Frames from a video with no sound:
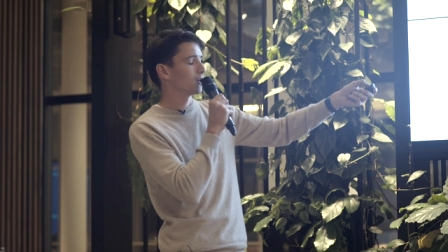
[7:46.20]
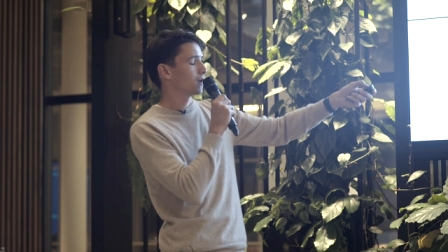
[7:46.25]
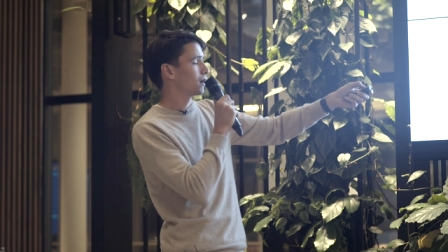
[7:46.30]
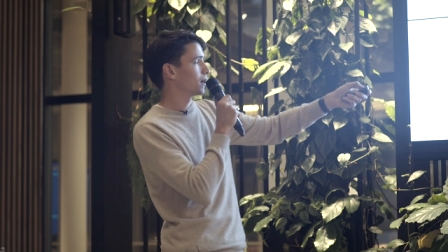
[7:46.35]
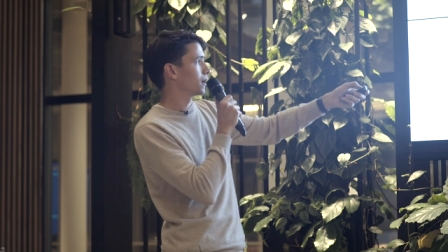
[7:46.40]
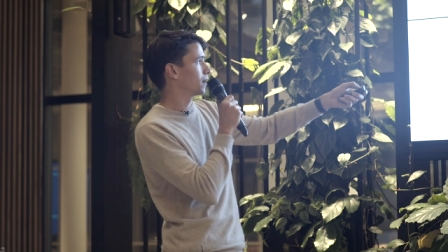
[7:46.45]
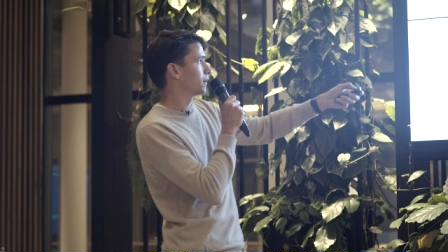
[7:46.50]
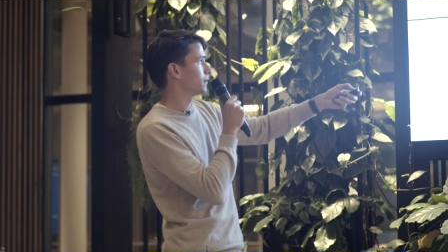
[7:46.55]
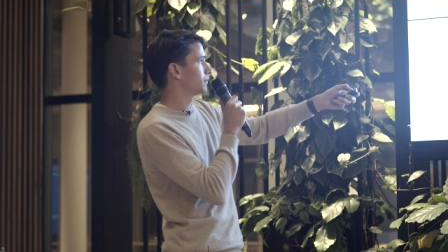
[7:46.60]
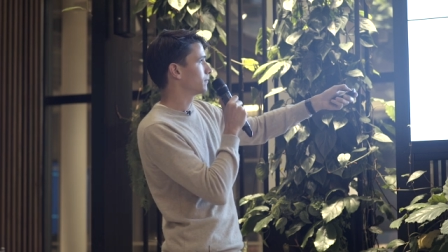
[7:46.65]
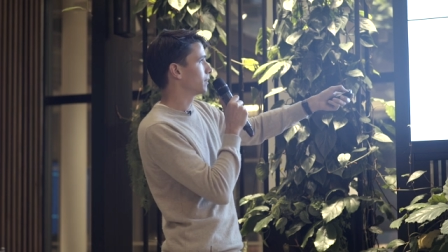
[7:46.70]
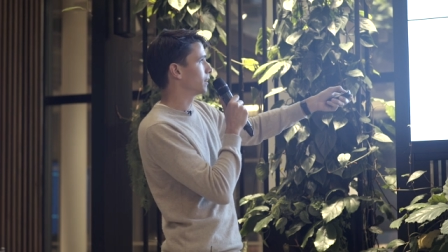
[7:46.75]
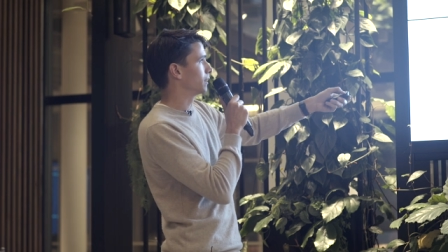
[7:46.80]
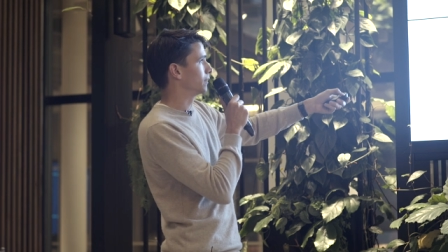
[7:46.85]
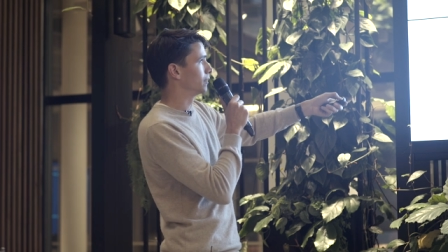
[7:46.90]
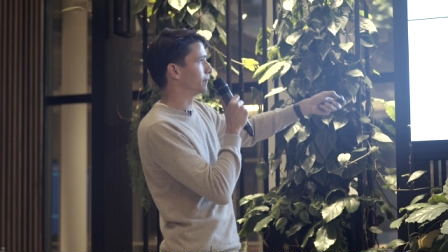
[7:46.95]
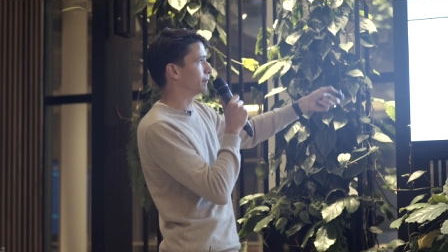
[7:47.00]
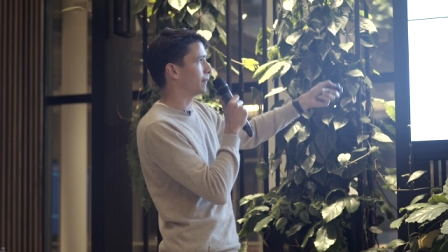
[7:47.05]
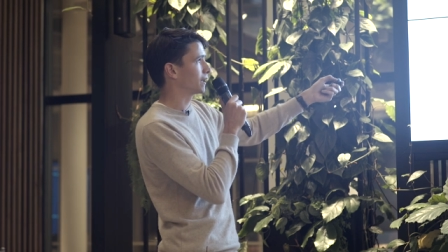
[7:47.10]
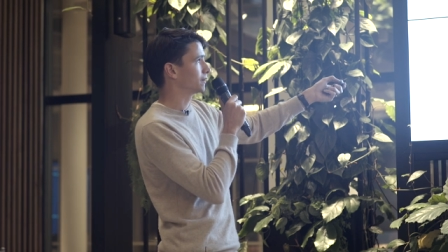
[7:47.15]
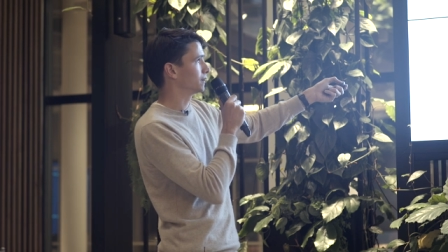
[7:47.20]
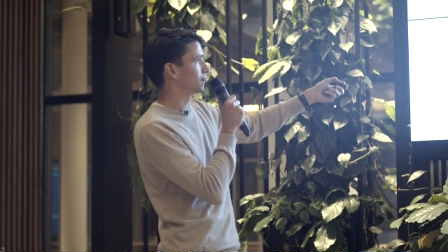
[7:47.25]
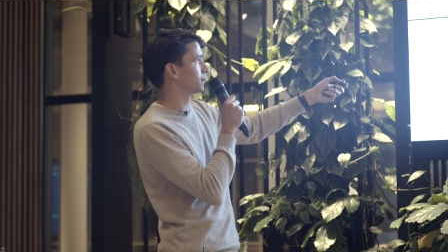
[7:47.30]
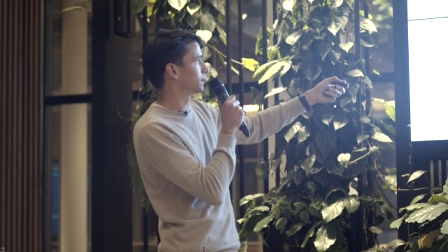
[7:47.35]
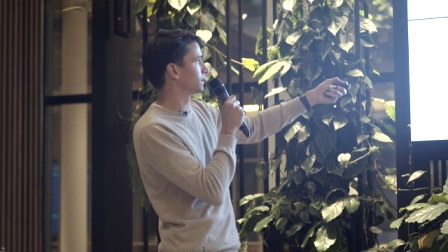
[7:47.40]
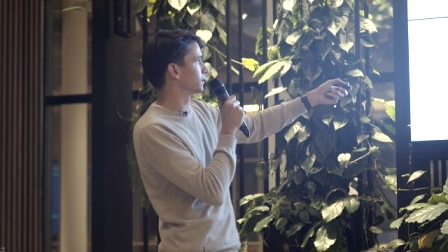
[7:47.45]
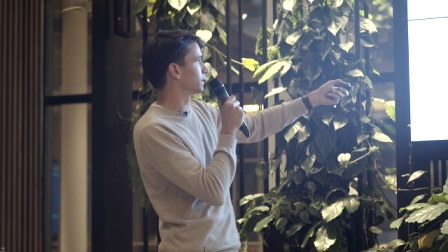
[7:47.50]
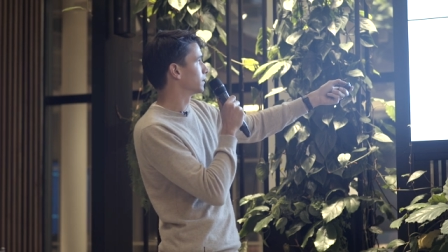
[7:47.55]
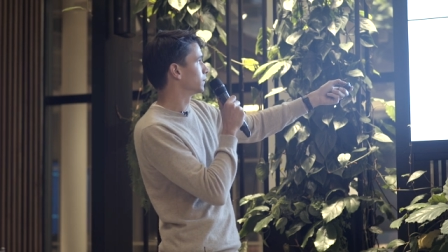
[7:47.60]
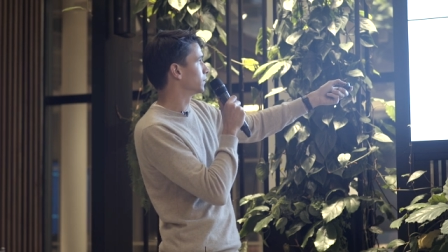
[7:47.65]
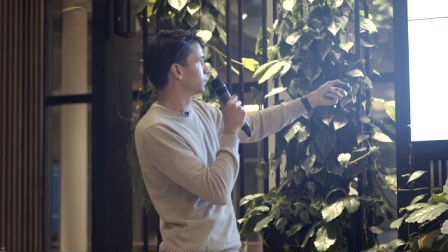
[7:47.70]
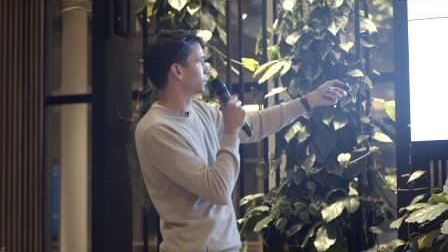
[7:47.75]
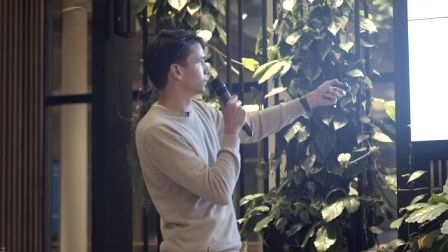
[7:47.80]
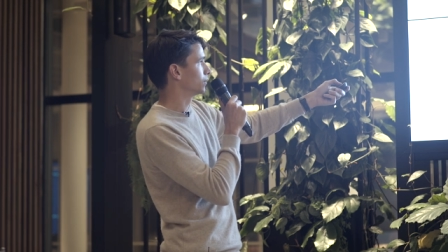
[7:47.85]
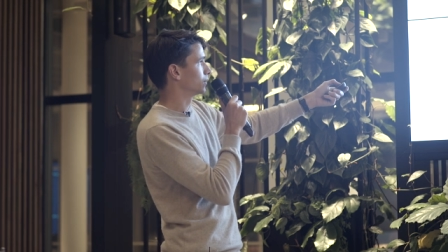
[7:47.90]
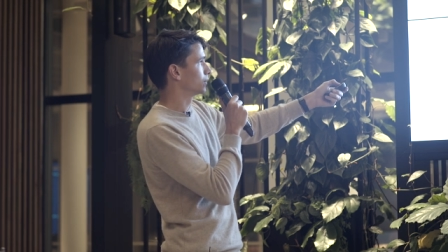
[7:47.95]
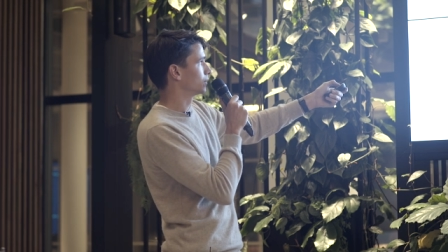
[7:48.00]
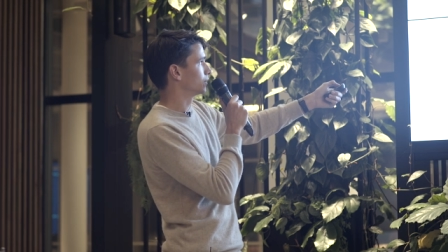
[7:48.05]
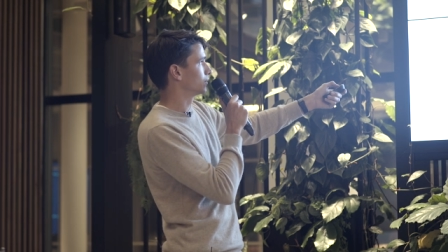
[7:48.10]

uh, impacting the, the, the,